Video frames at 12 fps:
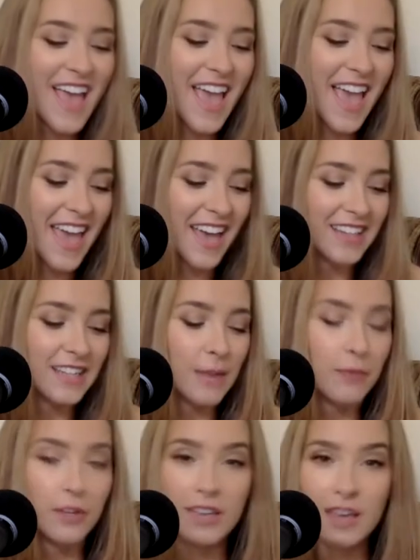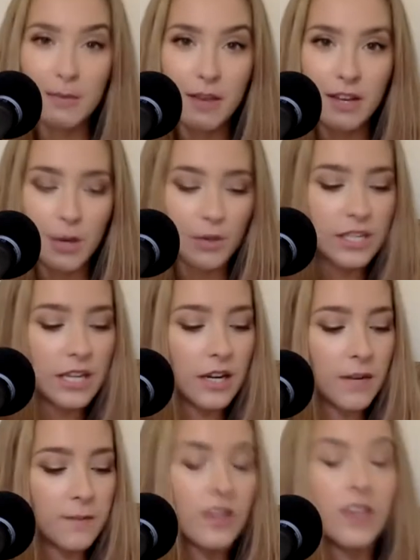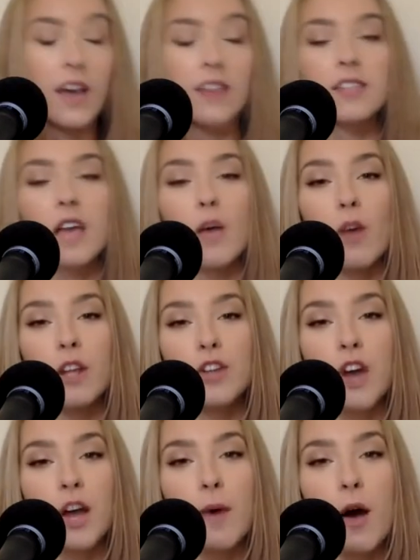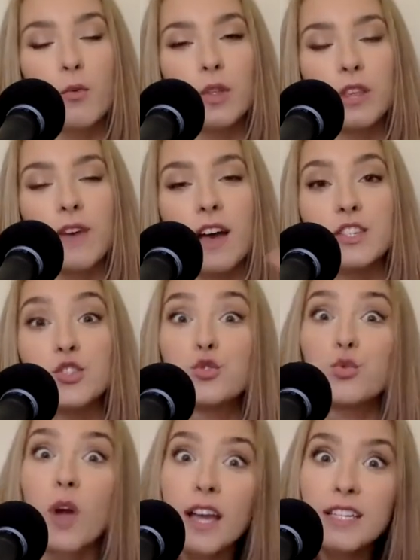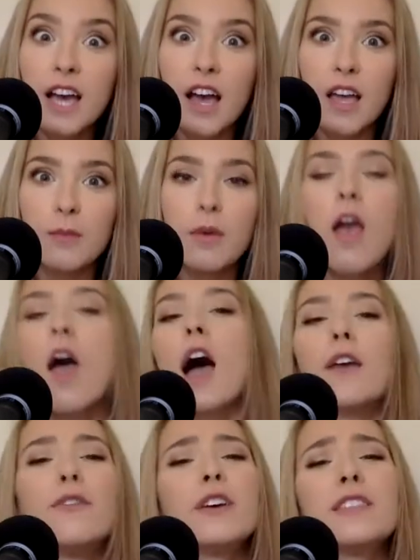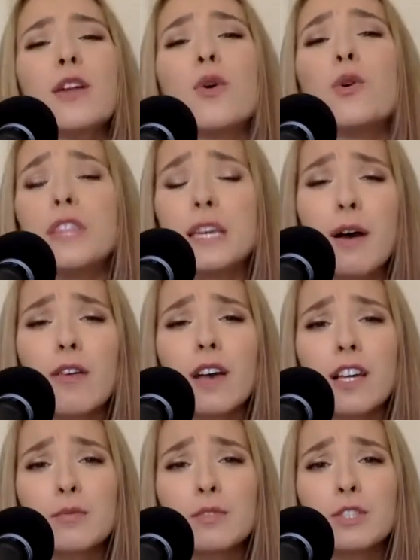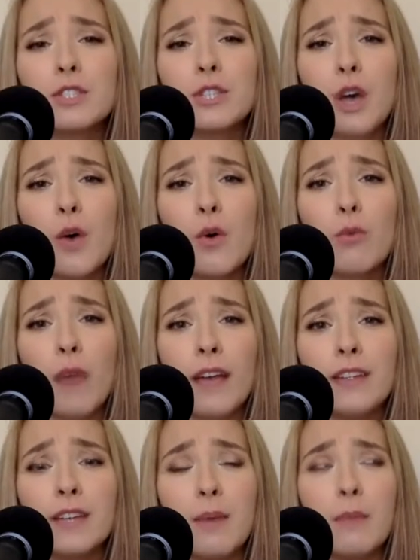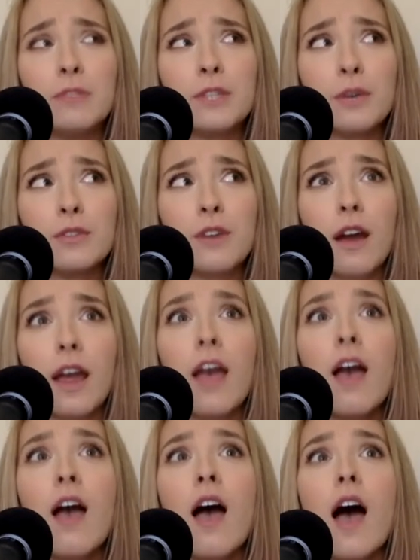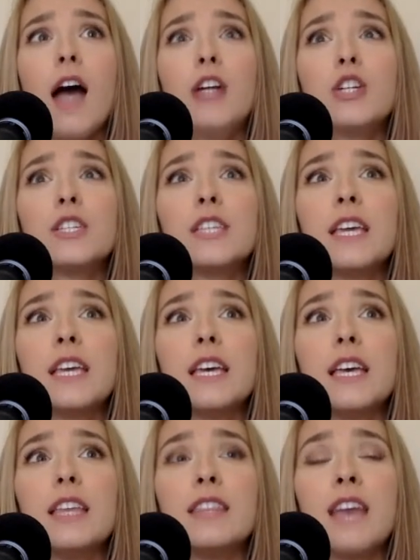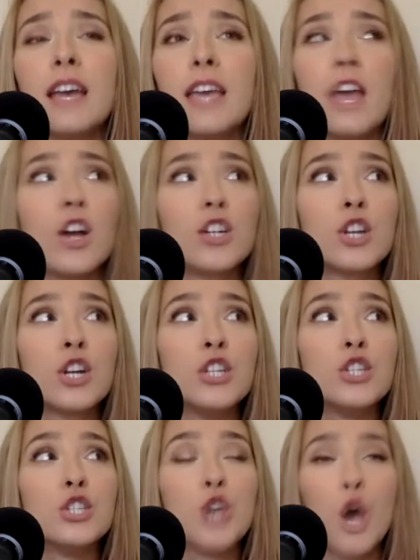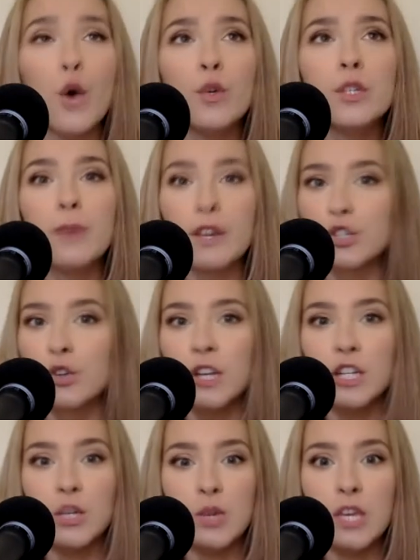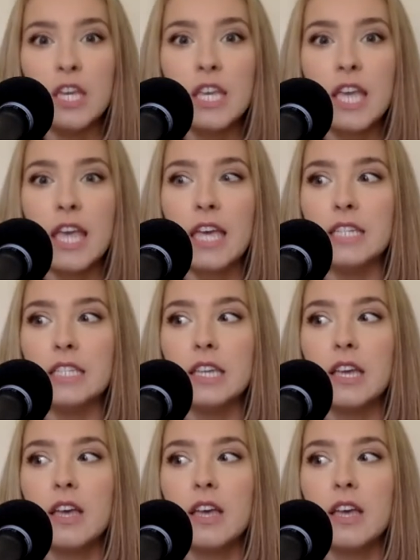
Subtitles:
And I'm looking at my notes here. Yes, I want to talk about really fast his tritype. I feel like that whole thing about Gus was so random. I'm so sorry. I just think that character is so special and unique. And